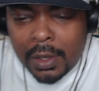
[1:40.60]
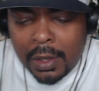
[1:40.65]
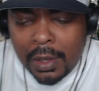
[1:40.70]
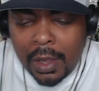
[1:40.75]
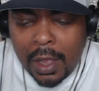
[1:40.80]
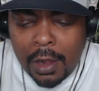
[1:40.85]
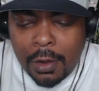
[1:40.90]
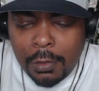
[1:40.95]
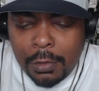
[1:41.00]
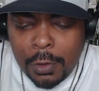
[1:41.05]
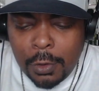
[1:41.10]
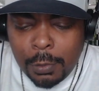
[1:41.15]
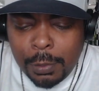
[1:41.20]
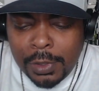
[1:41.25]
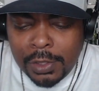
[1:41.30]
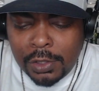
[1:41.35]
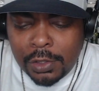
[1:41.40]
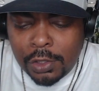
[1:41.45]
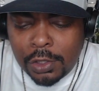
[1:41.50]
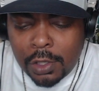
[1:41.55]
I don't know
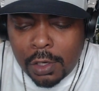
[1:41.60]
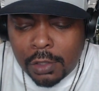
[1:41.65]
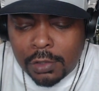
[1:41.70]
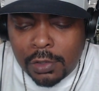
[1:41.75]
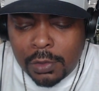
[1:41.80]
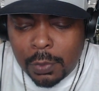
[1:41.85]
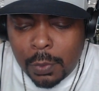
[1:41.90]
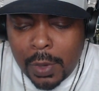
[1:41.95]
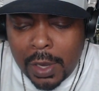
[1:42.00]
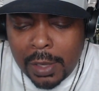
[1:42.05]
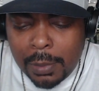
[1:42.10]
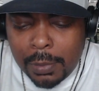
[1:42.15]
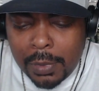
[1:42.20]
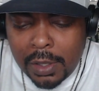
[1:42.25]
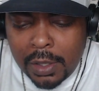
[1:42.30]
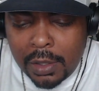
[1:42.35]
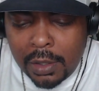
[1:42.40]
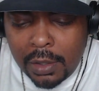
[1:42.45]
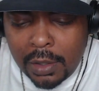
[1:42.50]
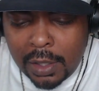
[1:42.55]
Mr. Charleston White,
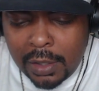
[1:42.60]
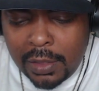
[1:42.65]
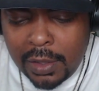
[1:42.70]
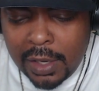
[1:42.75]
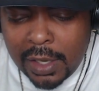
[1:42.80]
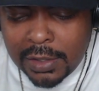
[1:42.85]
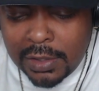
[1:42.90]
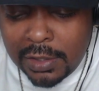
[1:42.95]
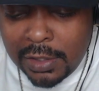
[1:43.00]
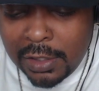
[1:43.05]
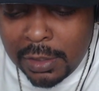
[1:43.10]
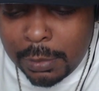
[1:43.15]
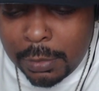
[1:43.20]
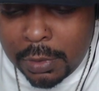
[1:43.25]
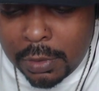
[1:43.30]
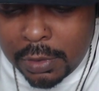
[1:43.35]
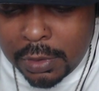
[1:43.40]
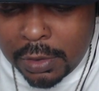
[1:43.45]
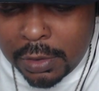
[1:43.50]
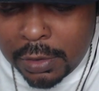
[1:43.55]
man. I think I seen him
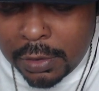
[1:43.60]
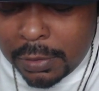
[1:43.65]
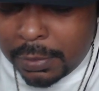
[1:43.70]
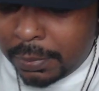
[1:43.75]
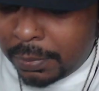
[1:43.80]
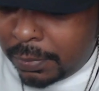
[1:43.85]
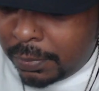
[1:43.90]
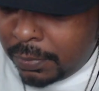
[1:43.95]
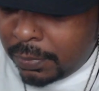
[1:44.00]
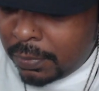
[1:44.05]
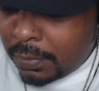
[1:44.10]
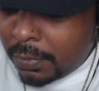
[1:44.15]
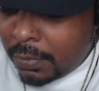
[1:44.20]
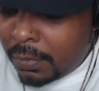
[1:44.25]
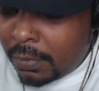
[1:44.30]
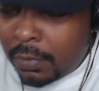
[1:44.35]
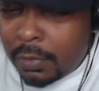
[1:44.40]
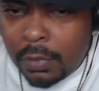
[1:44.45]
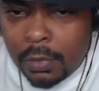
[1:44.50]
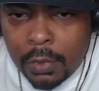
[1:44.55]
on um,
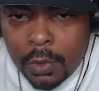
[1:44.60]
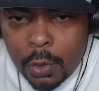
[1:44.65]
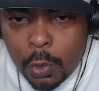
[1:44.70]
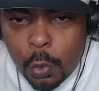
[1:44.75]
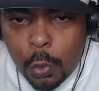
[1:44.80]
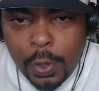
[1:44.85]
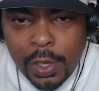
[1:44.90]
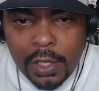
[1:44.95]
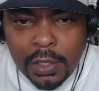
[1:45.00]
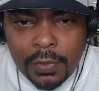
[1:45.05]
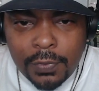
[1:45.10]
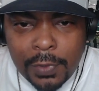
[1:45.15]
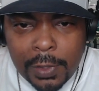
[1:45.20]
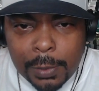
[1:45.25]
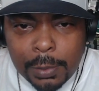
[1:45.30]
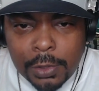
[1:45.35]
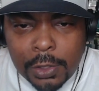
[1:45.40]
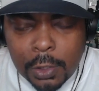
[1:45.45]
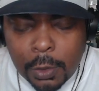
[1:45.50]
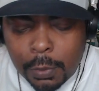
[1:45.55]
Queenz
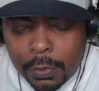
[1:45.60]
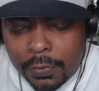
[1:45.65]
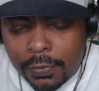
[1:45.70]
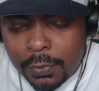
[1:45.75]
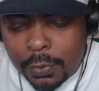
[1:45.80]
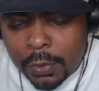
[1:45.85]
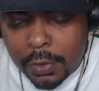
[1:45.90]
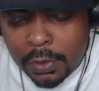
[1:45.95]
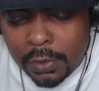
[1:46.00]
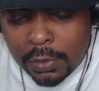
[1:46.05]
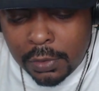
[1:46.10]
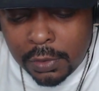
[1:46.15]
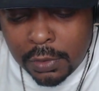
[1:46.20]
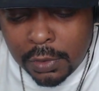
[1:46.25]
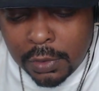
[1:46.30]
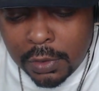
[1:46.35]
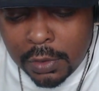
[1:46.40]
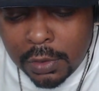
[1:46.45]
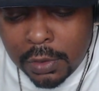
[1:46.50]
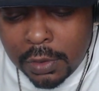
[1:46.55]
Flip Show before,
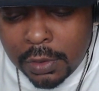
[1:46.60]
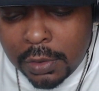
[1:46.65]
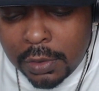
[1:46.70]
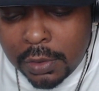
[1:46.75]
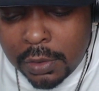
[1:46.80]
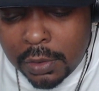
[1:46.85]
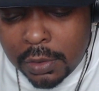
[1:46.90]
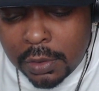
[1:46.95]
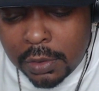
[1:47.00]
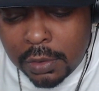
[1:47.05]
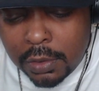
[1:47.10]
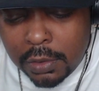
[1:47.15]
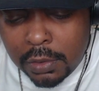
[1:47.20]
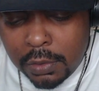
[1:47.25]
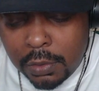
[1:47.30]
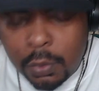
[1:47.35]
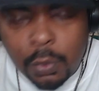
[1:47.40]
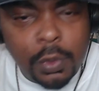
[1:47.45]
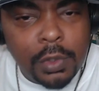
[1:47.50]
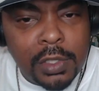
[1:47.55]

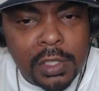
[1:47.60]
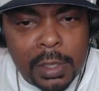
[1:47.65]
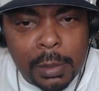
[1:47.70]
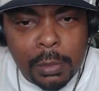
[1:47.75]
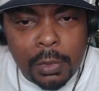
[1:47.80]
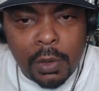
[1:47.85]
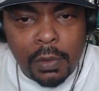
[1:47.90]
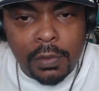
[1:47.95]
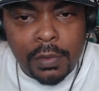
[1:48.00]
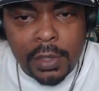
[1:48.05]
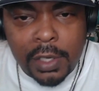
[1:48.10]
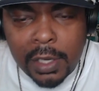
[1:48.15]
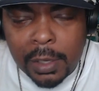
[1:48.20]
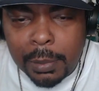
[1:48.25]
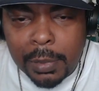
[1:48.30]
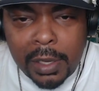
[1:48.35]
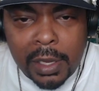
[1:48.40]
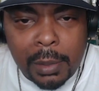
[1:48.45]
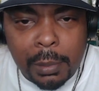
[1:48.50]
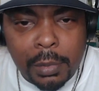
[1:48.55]
doing something over there,
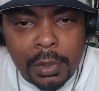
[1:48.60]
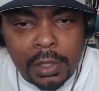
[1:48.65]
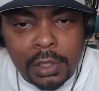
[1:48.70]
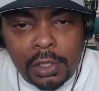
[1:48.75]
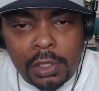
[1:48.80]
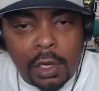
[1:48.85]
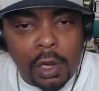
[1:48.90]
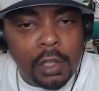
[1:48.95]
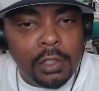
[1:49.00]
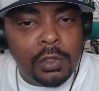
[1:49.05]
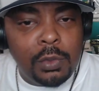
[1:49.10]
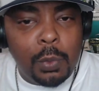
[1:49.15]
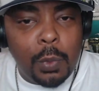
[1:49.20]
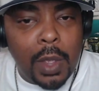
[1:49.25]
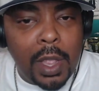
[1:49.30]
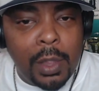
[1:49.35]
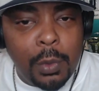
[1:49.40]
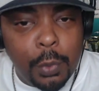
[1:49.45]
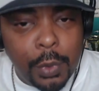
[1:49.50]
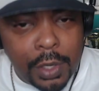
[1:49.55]
man. But Charleston
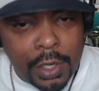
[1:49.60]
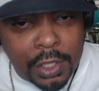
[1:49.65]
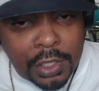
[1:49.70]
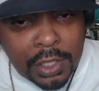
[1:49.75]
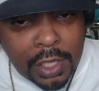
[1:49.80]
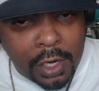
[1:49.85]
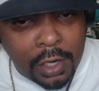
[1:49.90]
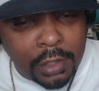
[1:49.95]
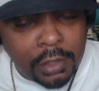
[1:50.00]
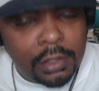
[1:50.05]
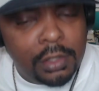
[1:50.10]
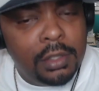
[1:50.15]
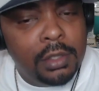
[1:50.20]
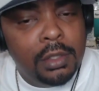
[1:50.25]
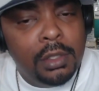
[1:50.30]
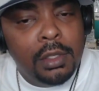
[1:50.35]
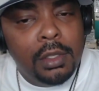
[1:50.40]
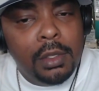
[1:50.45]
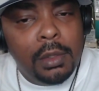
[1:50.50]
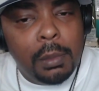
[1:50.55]
White went to church,
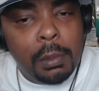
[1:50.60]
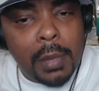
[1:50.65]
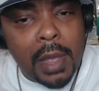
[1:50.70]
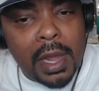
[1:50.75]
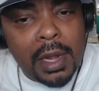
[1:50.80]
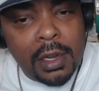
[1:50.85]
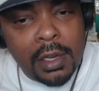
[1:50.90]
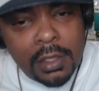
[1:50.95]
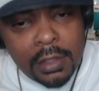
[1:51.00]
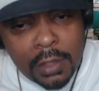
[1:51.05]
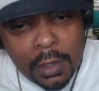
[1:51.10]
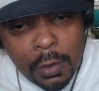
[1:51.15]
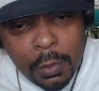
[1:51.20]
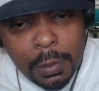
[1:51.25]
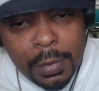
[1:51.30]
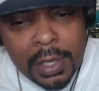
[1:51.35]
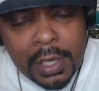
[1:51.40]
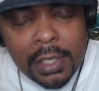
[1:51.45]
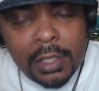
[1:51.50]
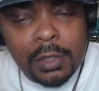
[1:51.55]
minding his own
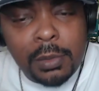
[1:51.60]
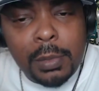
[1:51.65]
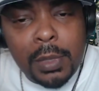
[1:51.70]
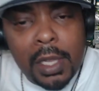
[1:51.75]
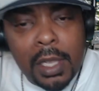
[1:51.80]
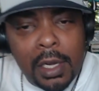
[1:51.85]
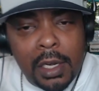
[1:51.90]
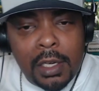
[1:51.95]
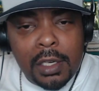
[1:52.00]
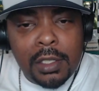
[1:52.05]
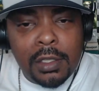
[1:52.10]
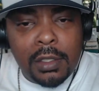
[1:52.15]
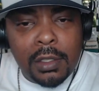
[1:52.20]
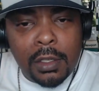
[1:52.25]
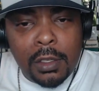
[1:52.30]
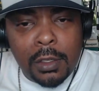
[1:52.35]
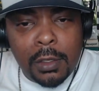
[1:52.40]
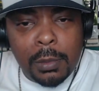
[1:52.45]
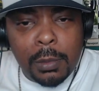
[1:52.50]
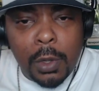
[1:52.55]
business, man, and this
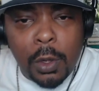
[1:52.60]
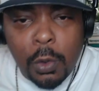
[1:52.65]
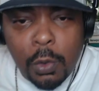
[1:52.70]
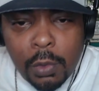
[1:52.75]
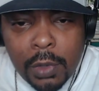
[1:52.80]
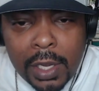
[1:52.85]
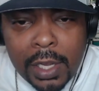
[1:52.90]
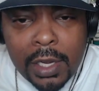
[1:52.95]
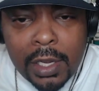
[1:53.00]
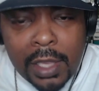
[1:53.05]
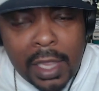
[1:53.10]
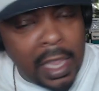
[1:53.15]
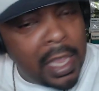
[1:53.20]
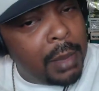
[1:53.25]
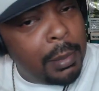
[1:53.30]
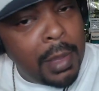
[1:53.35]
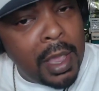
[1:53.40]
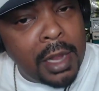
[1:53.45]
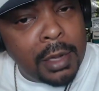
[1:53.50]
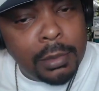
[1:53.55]
um old lady
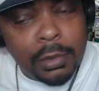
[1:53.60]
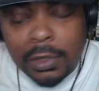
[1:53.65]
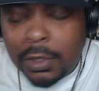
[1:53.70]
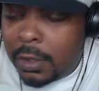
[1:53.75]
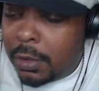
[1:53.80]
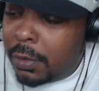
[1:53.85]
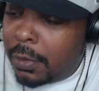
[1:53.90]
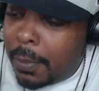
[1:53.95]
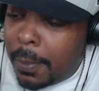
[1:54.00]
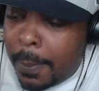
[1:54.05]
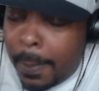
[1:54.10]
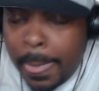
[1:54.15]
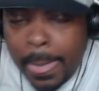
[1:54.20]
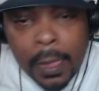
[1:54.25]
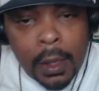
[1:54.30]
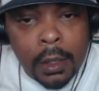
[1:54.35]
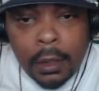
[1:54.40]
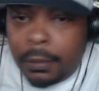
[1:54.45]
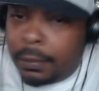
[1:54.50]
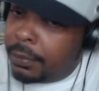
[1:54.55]
came at him, so
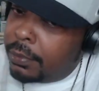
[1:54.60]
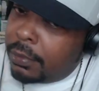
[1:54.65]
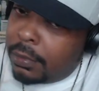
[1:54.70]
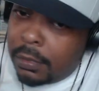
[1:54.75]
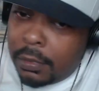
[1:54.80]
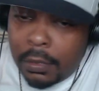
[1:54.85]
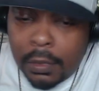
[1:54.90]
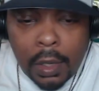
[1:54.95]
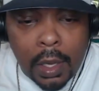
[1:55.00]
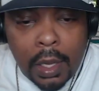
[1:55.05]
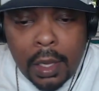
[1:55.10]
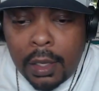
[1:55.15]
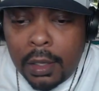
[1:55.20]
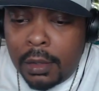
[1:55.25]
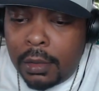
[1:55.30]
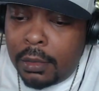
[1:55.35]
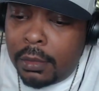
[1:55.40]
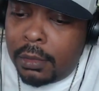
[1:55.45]
Hey,